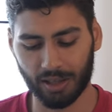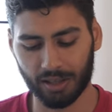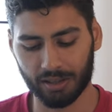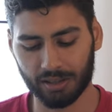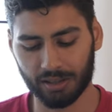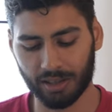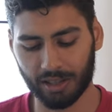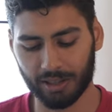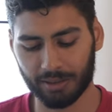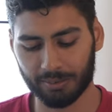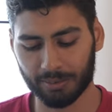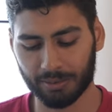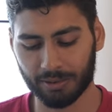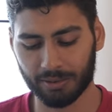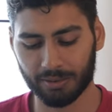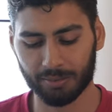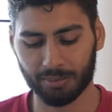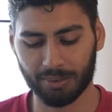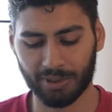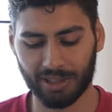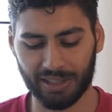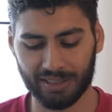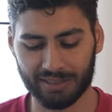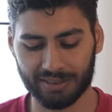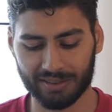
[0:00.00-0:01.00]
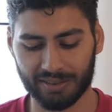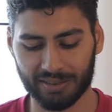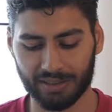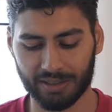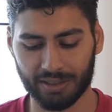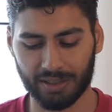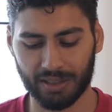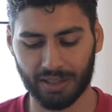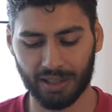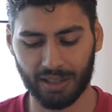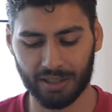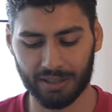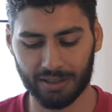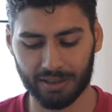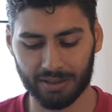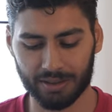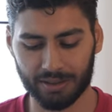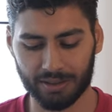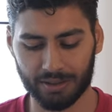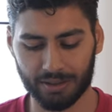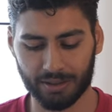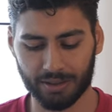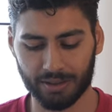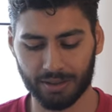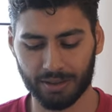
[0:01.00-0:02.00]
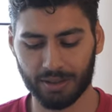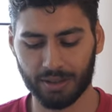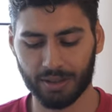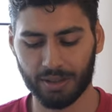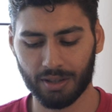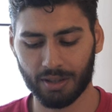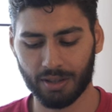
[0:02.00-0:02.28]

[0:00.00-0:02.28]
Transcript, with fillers: unlabeled plastic canister